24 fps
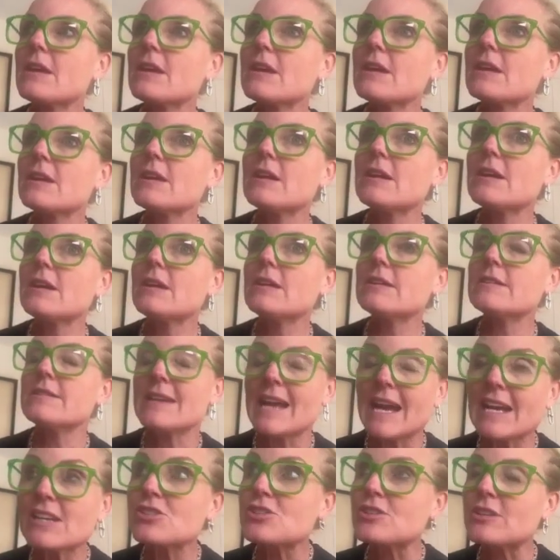
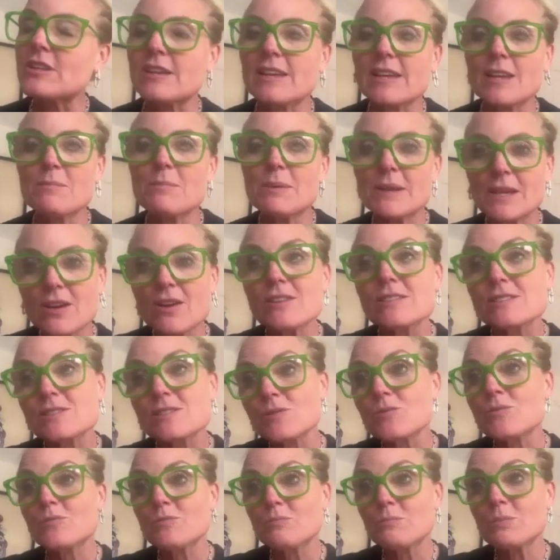nationally because
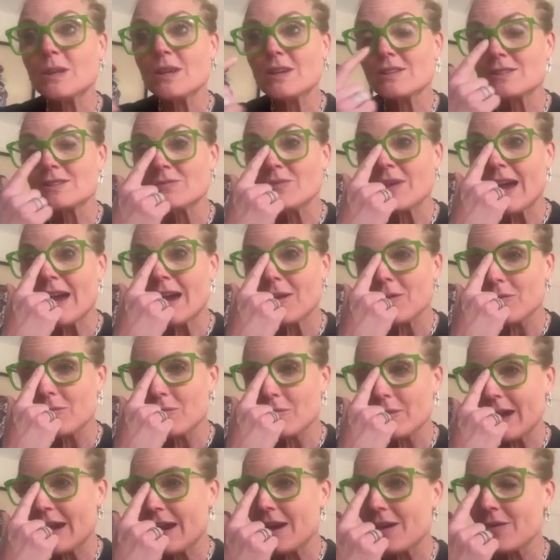of
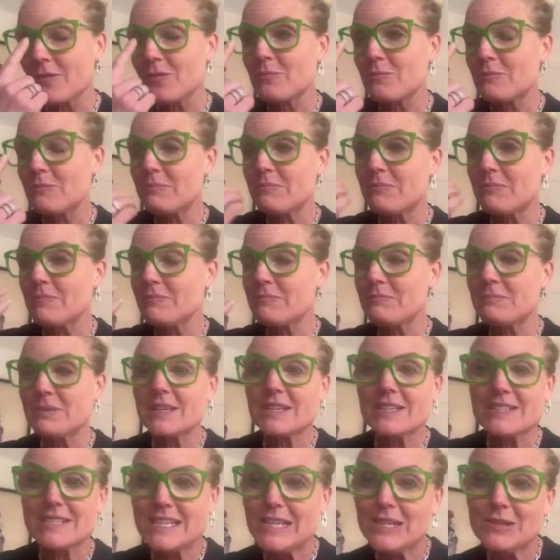how
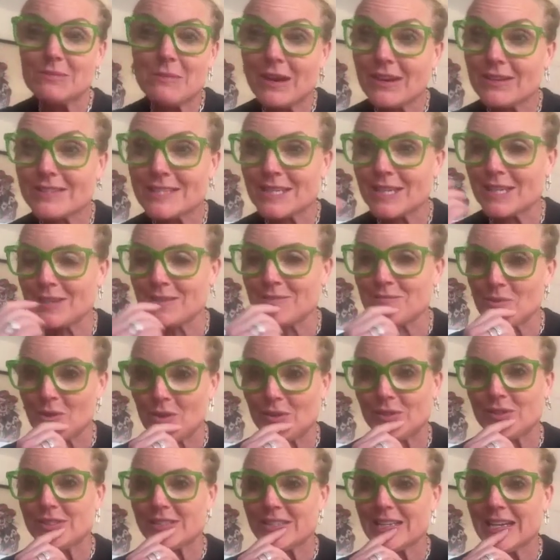big a deal Martine
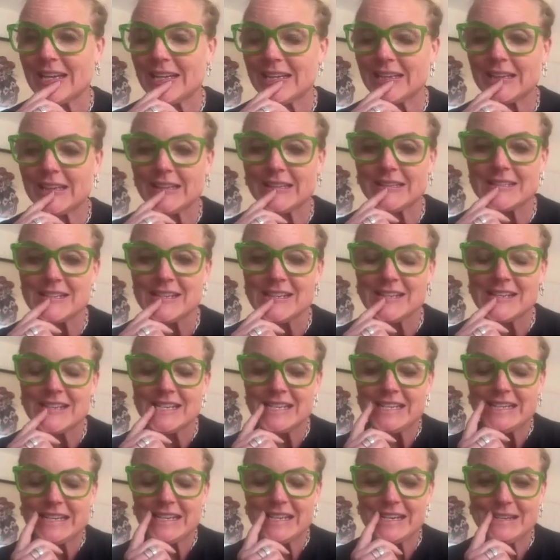was. And
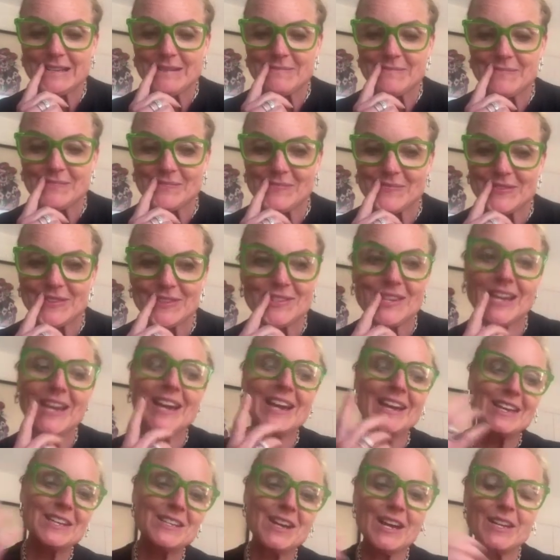so
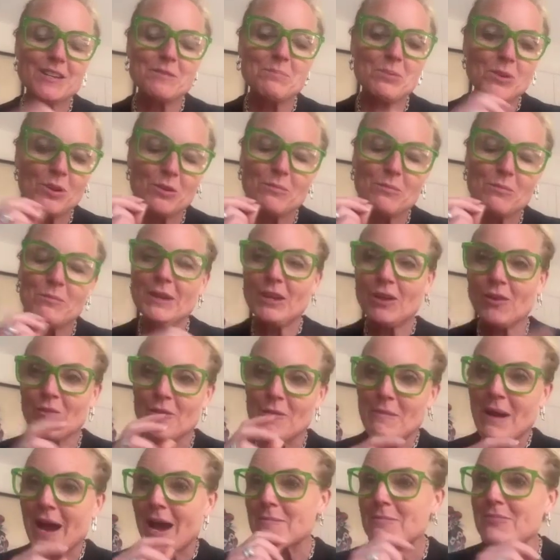yeah, it kind of put me on the
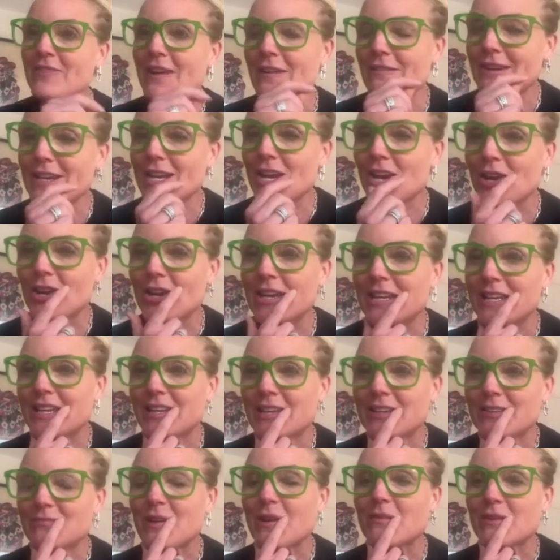map very
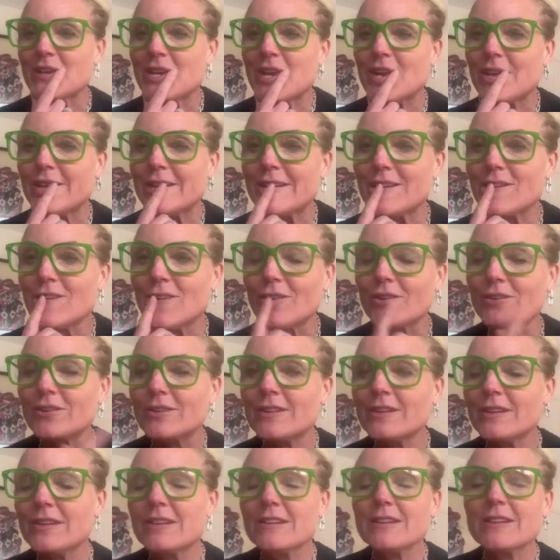early on,
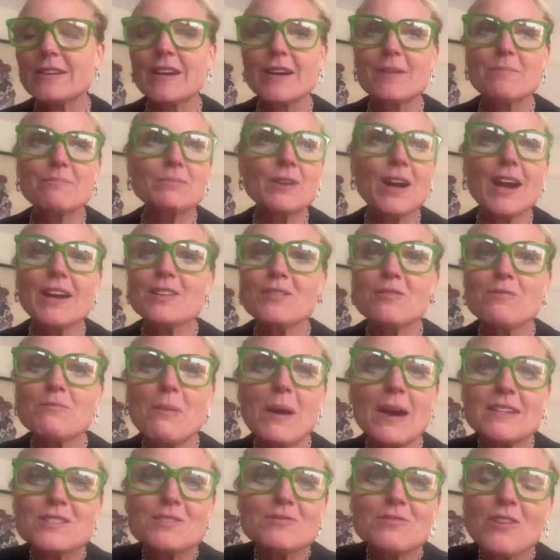kind of
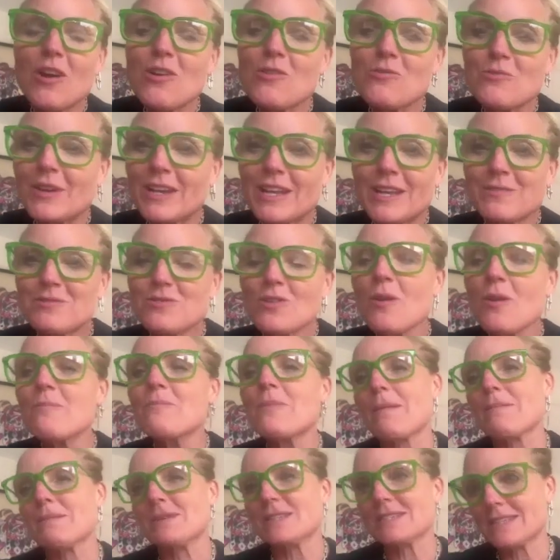by default, really, not
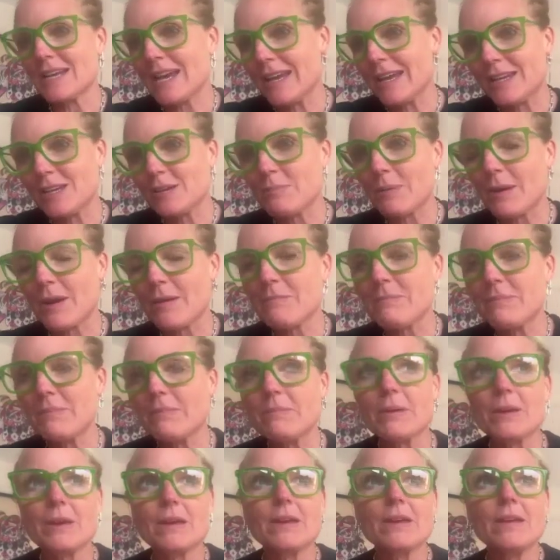by mistake, but
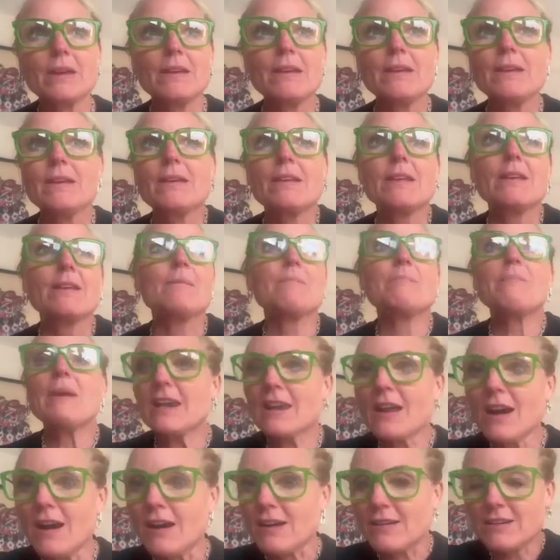by
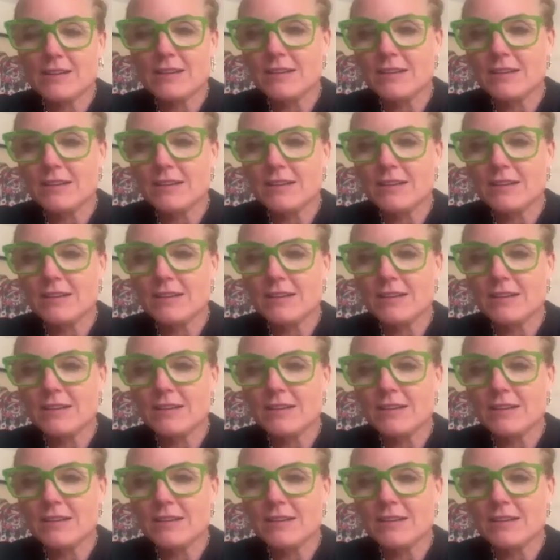luck.